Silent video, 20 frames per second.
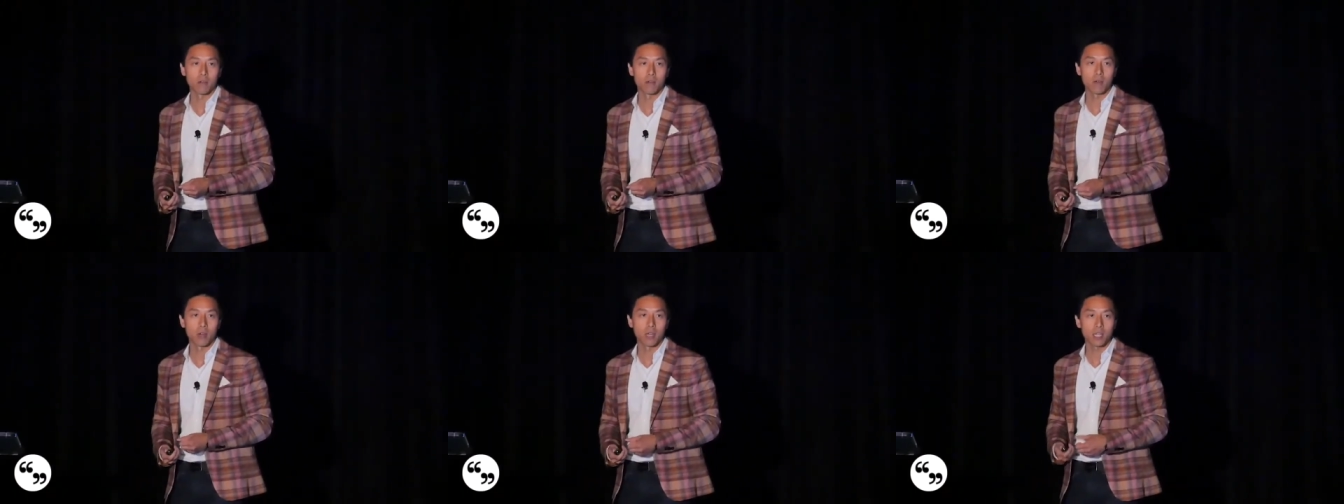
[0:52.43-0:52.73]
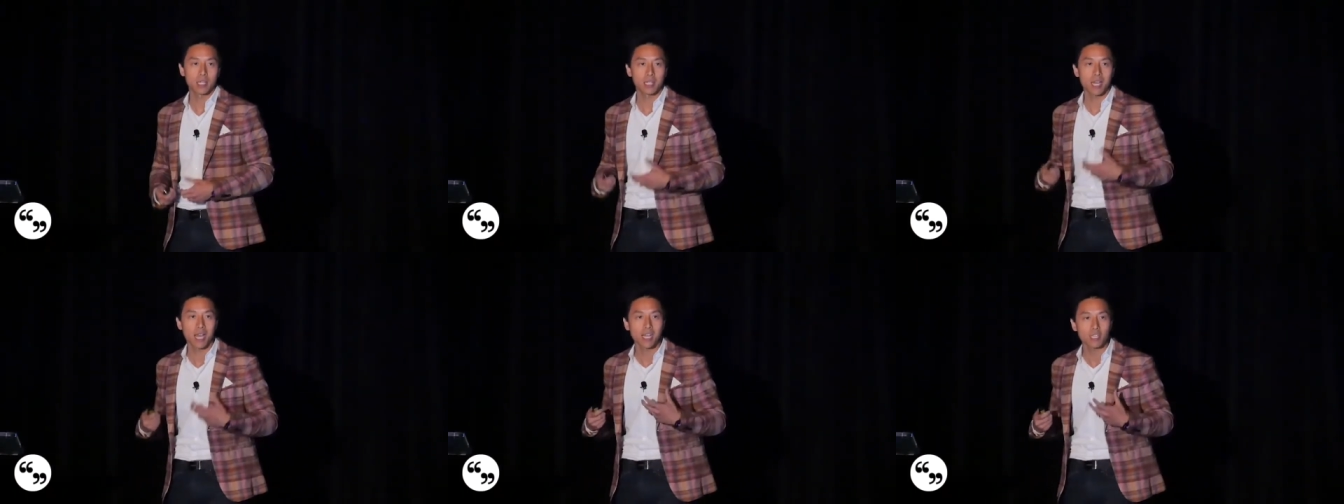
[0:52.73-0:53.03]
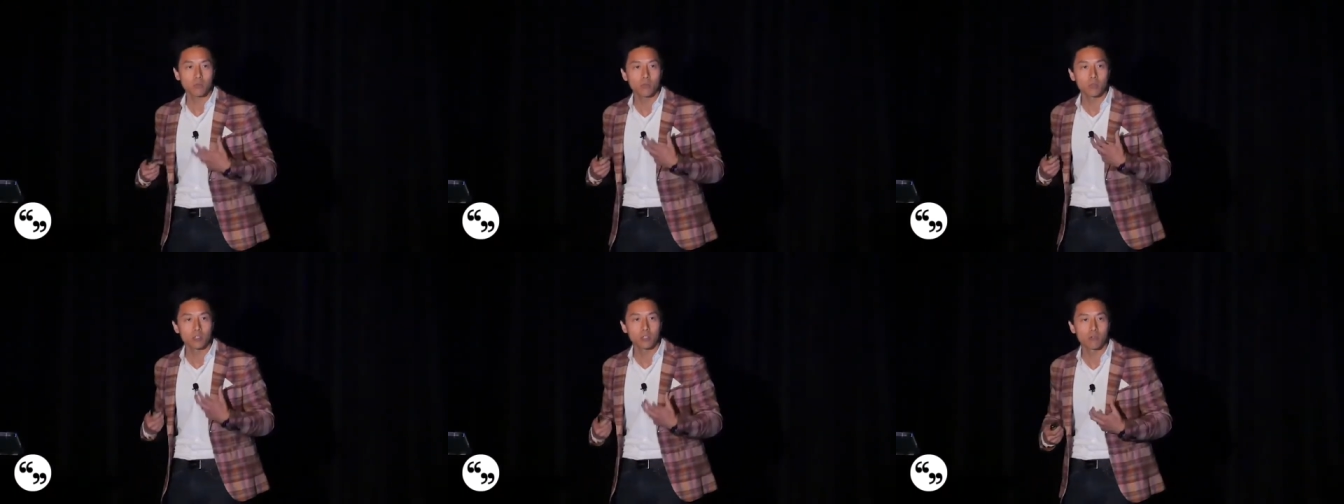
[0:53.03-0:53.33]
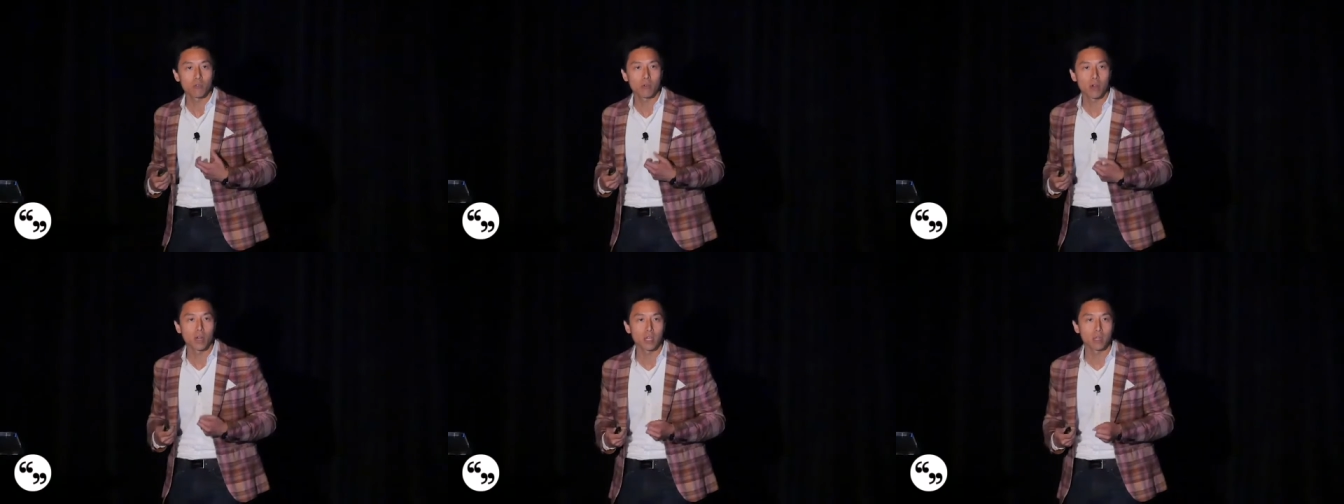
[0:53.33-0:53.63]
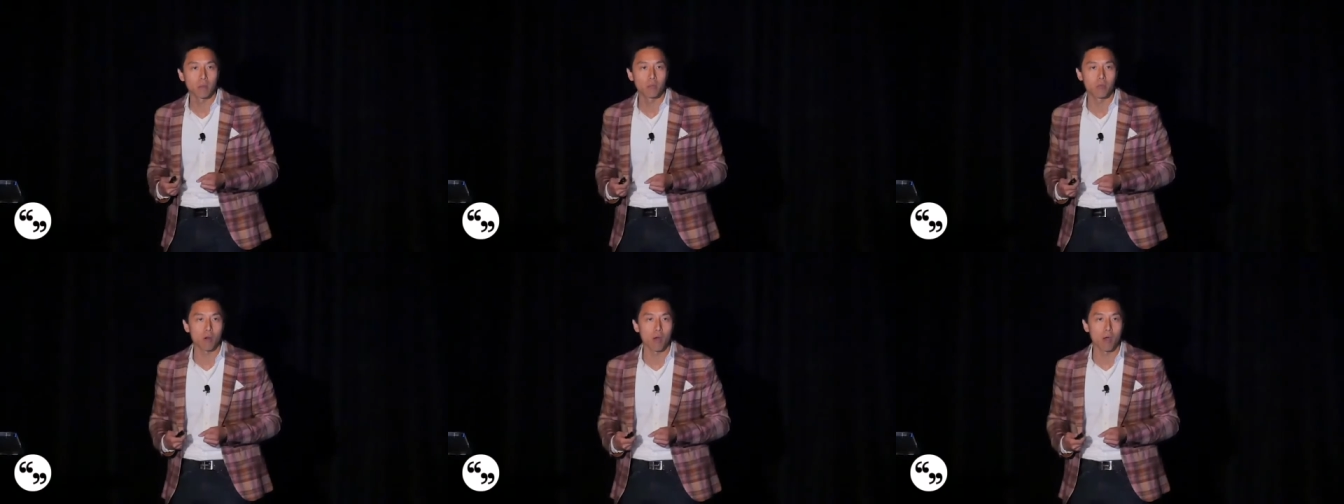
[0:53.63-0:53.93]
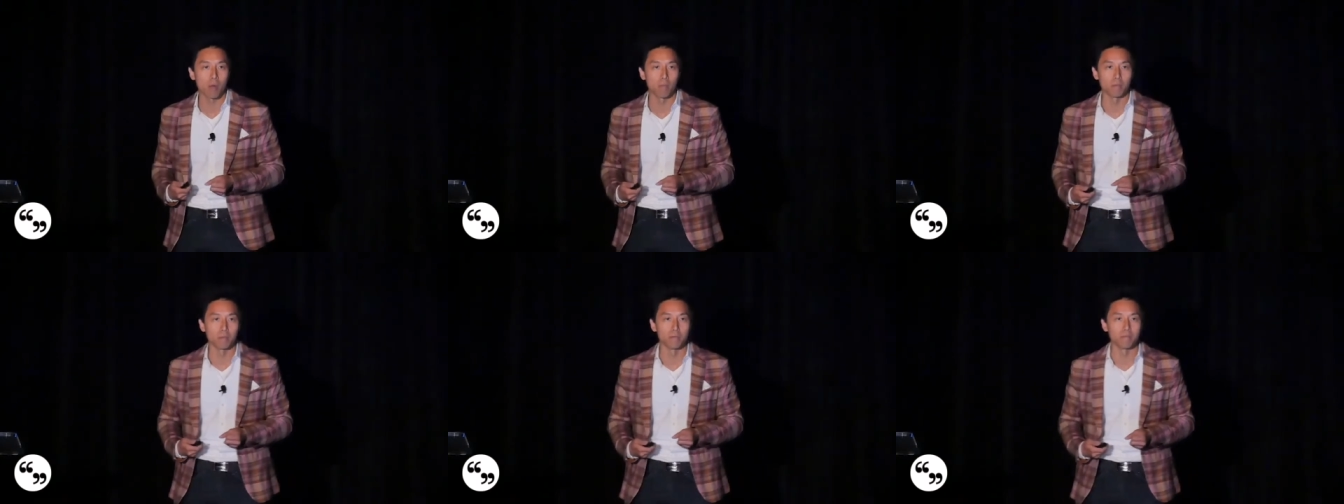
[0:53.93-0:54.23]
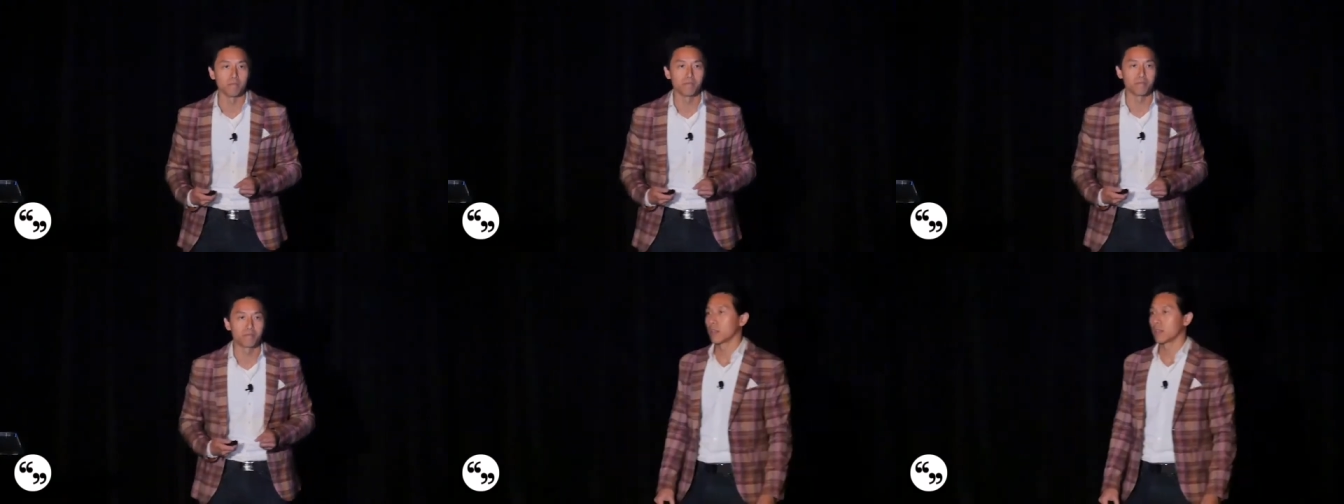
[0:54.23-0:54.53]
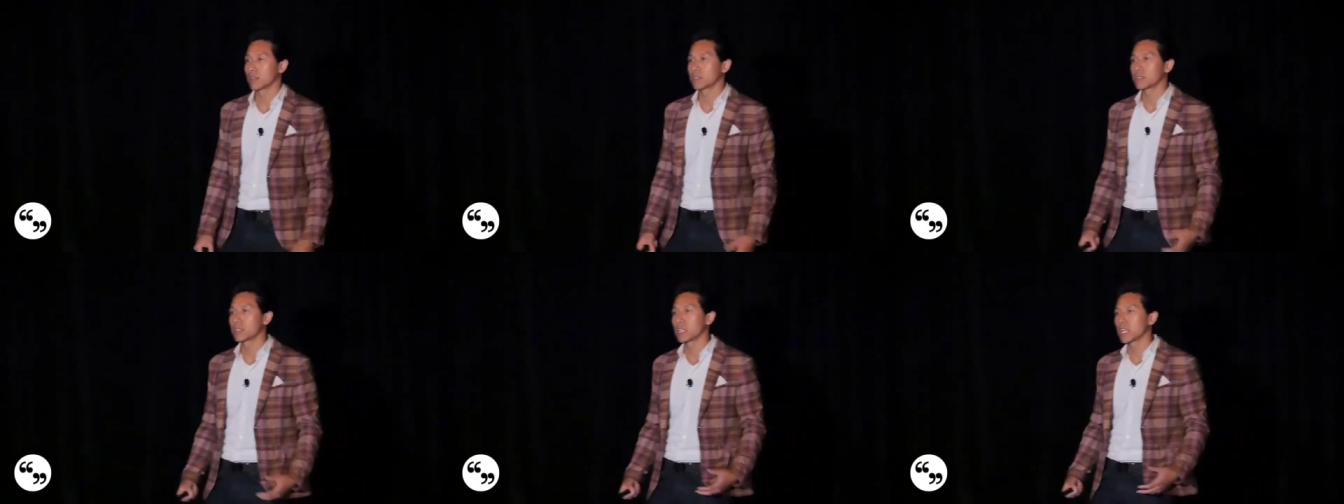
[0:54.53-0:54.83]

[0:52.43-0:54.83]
right? That's what's creating the problem. Let's